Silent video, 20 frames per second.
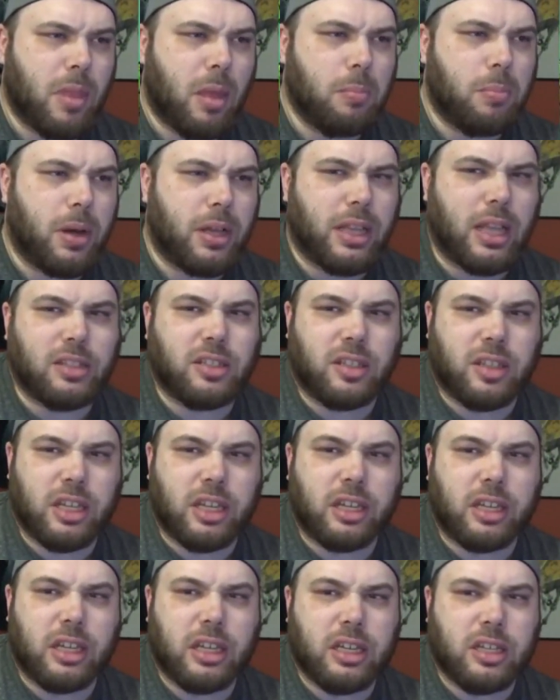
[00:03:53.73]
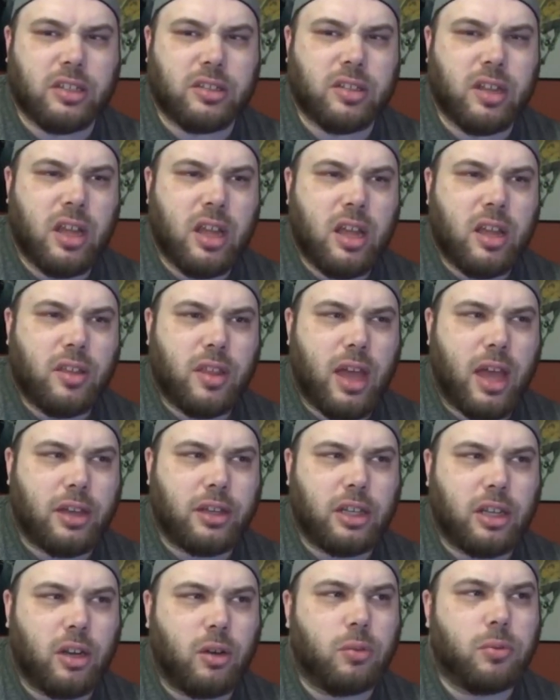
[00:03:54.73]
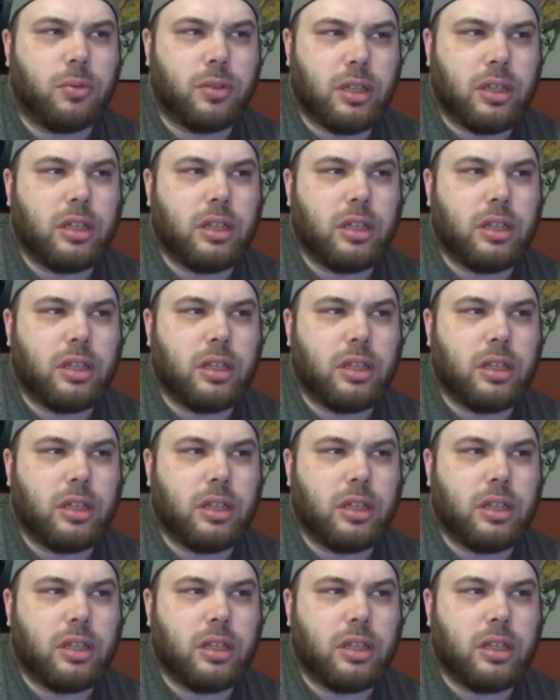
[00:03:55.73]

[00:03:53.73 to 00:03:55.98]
But that's the thing, is that, you know,